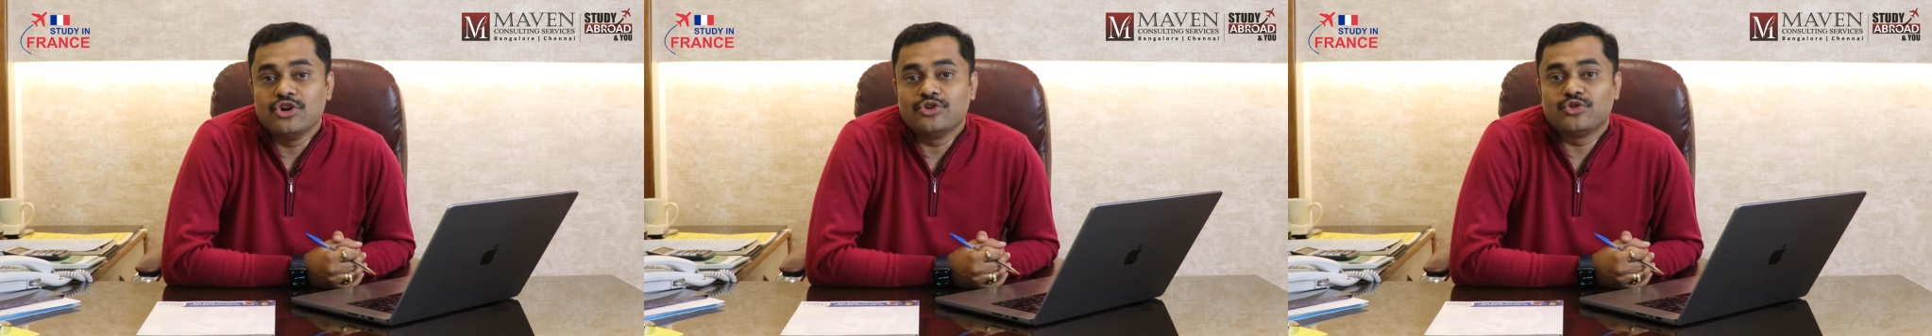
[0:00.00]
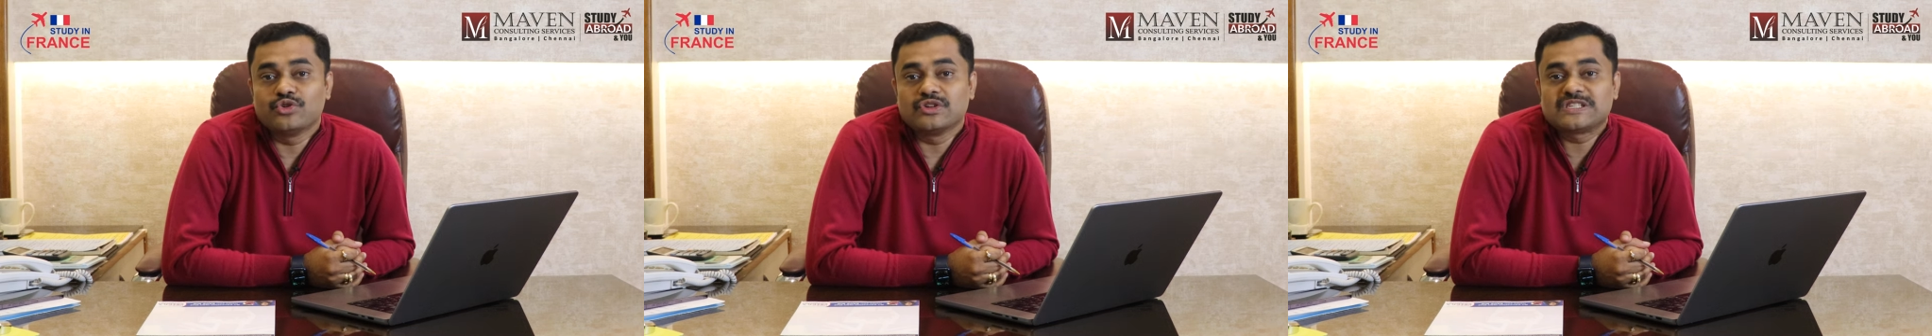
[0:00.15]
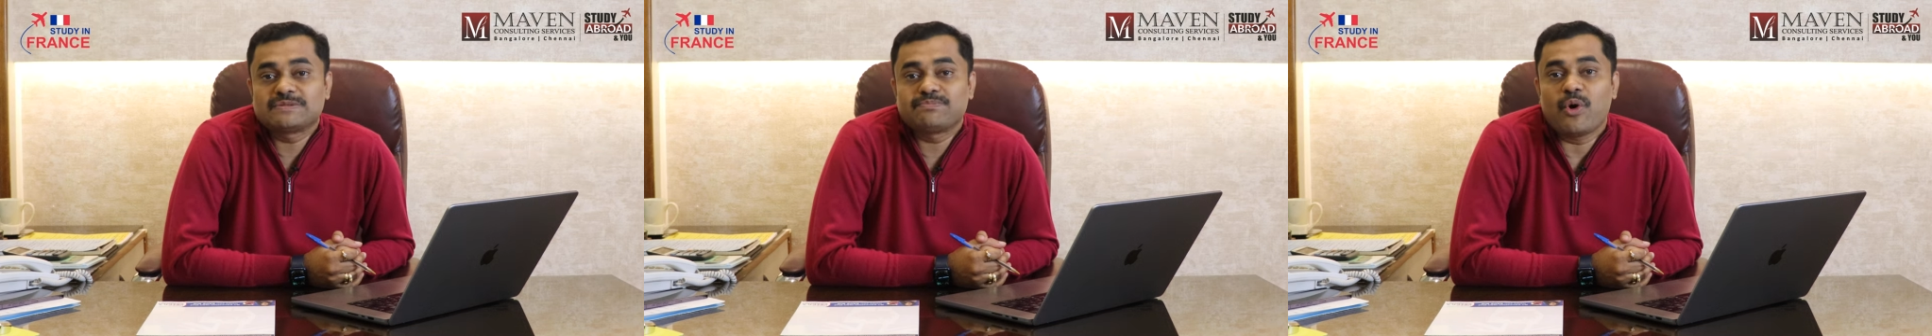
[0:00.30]

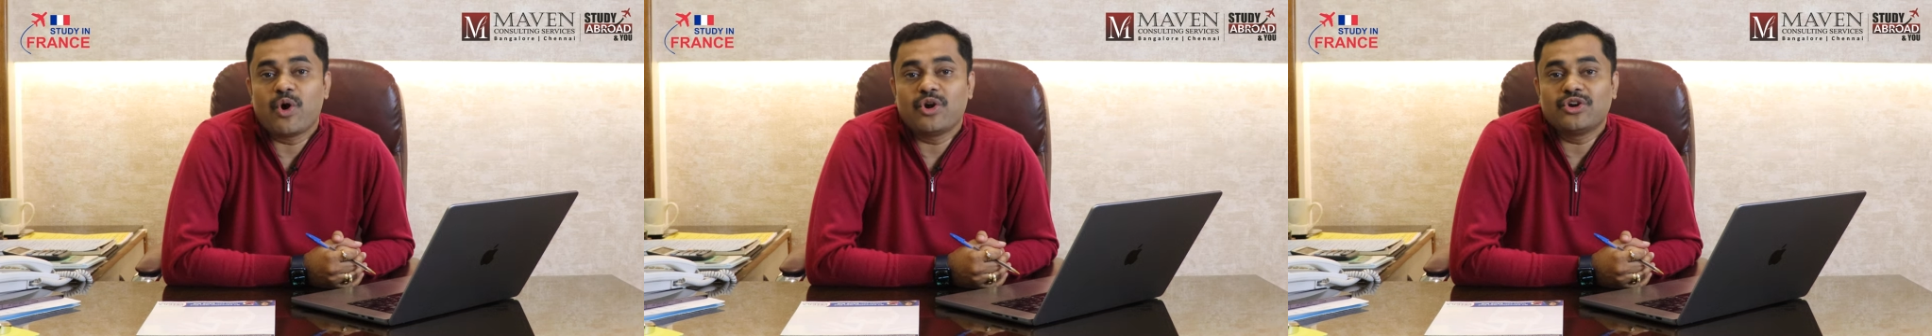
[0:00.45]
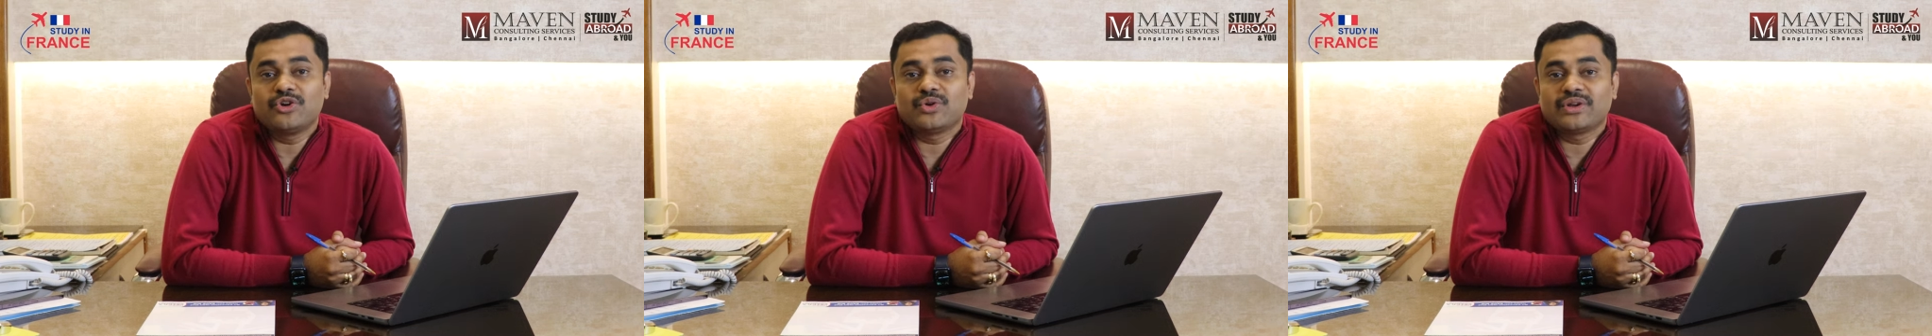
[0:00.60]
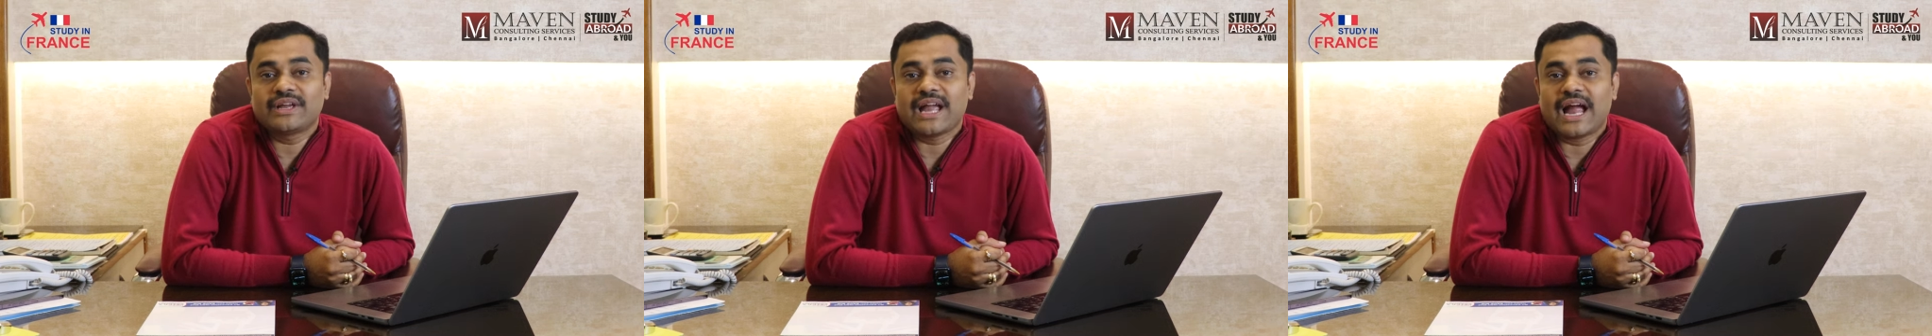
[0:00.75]
to
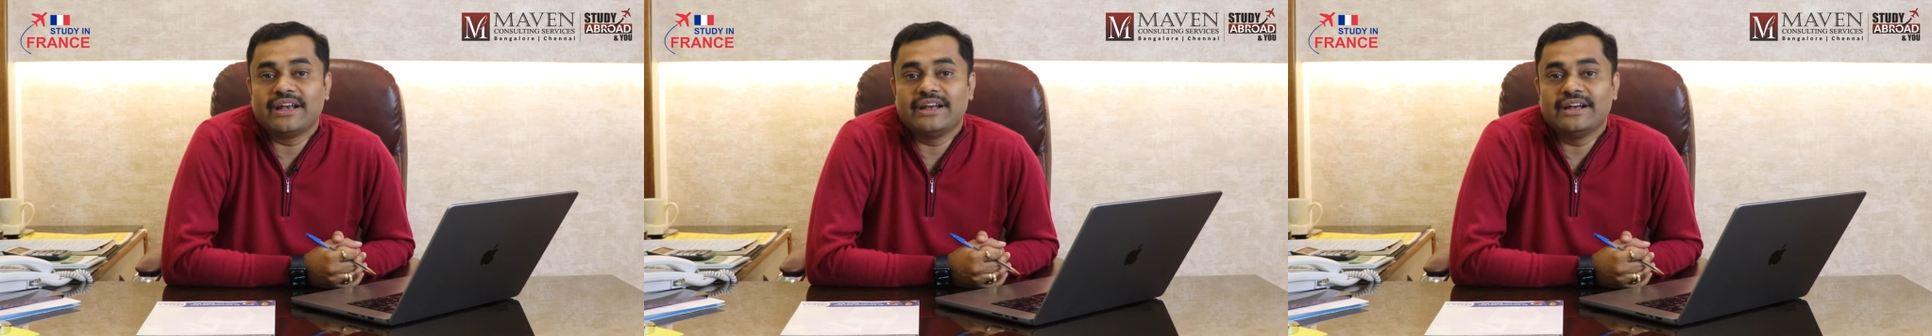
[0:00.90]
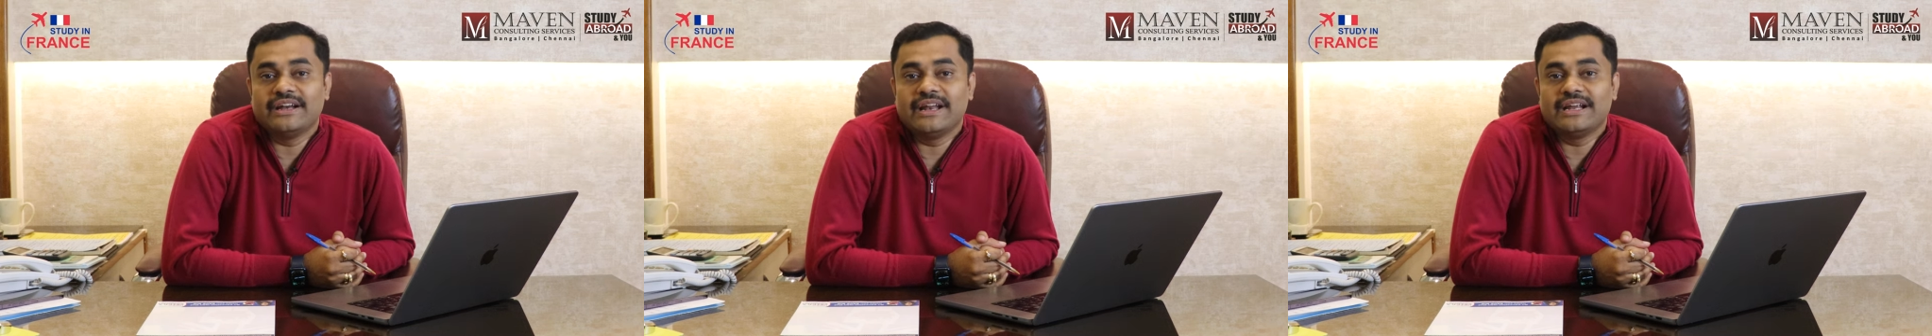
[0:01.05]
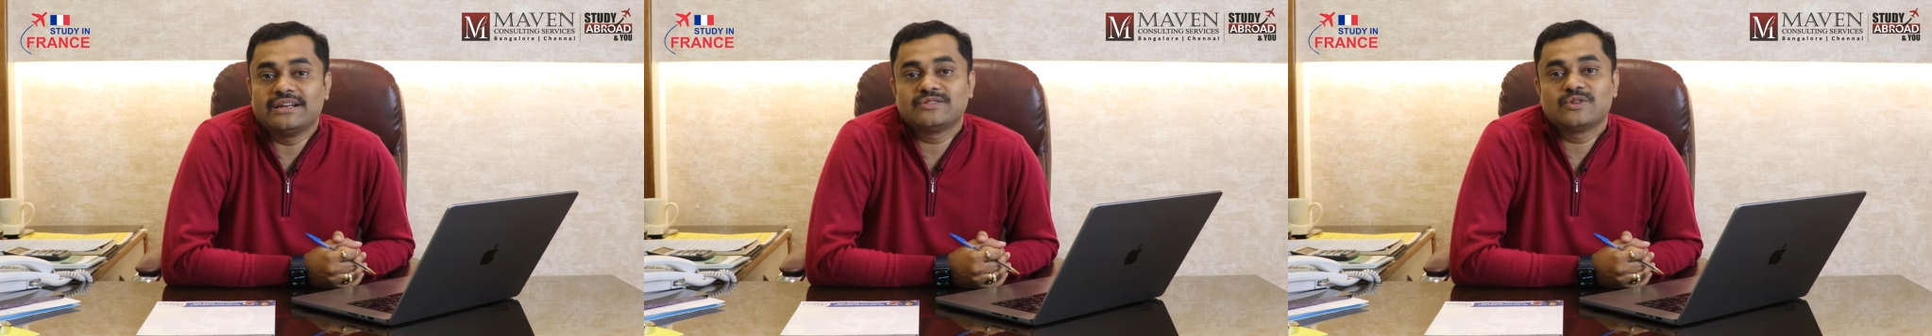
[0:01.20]
respond to
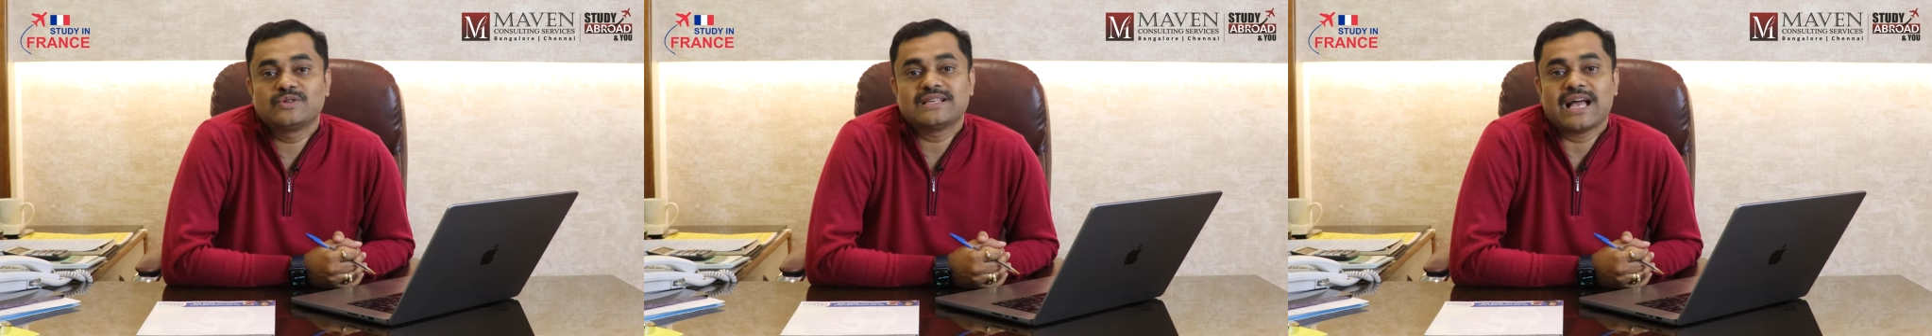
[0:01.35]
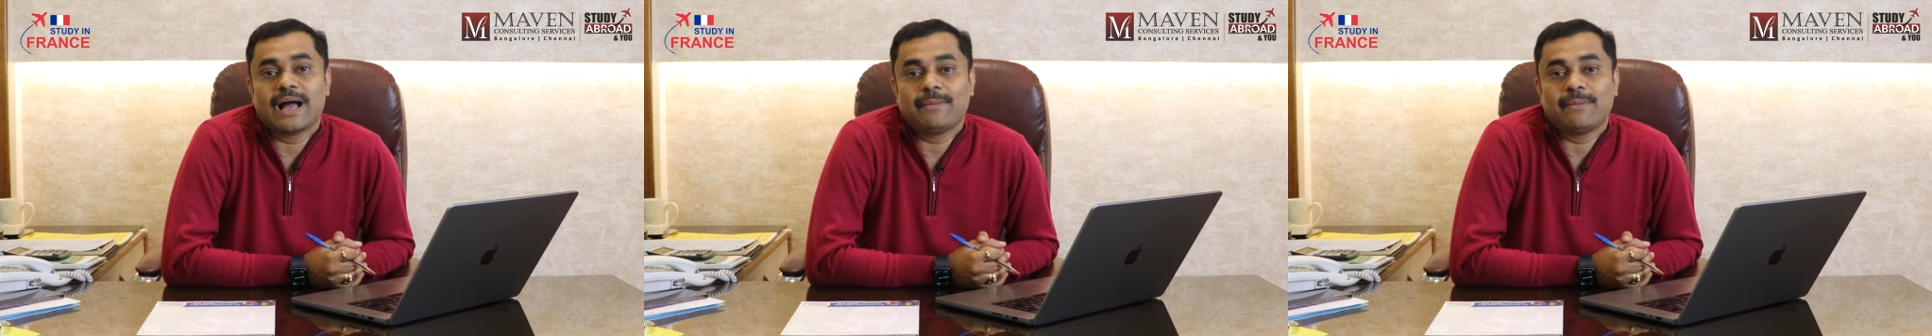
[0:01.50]
candidates whose